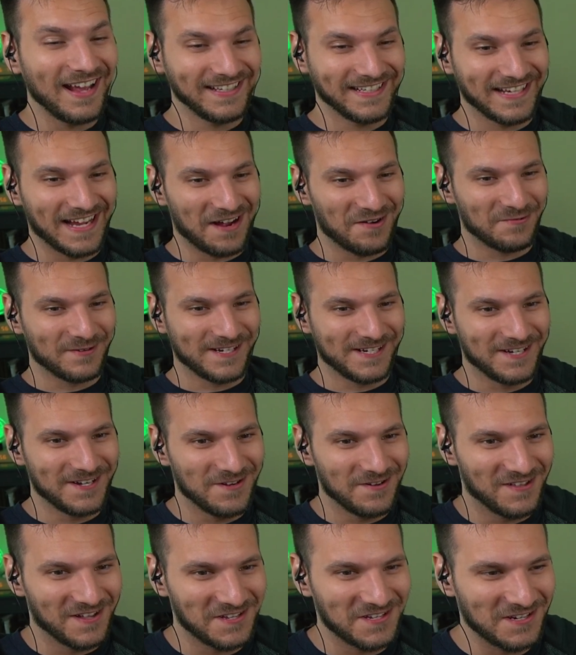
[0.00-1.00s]
yeah, we
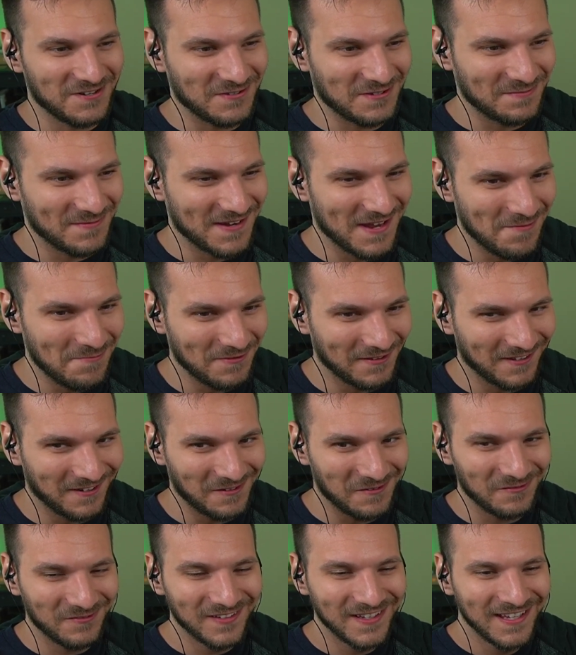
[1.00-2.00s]
knew that she was
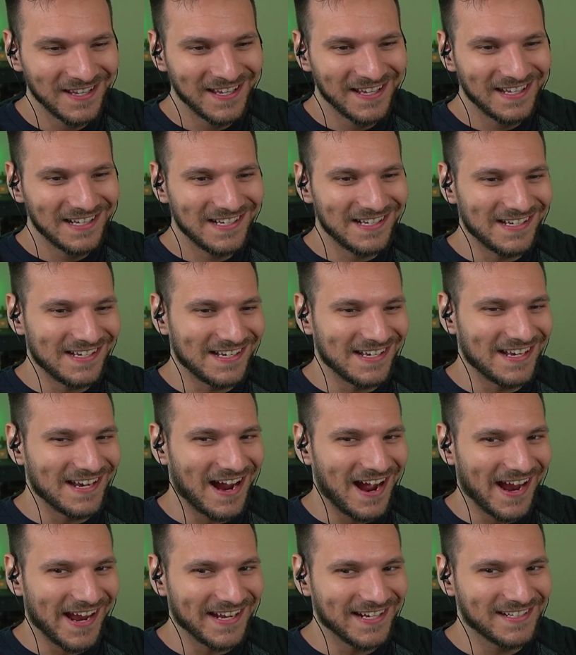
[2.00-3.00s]
manipulative.
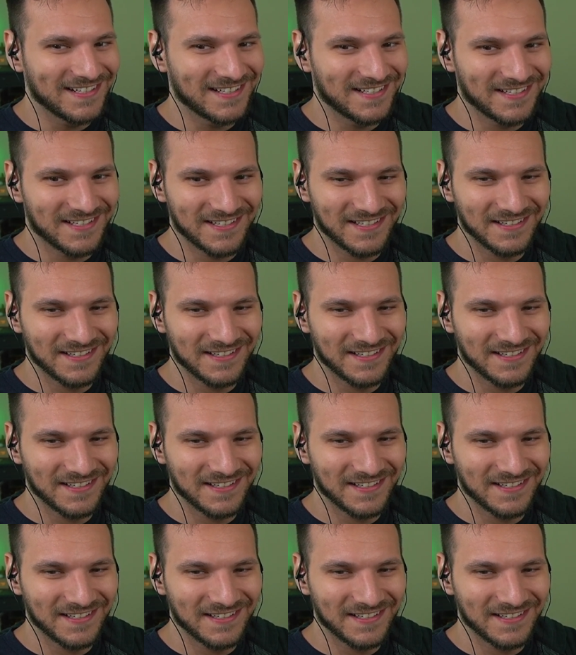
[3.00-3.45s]
Yikes. It's okay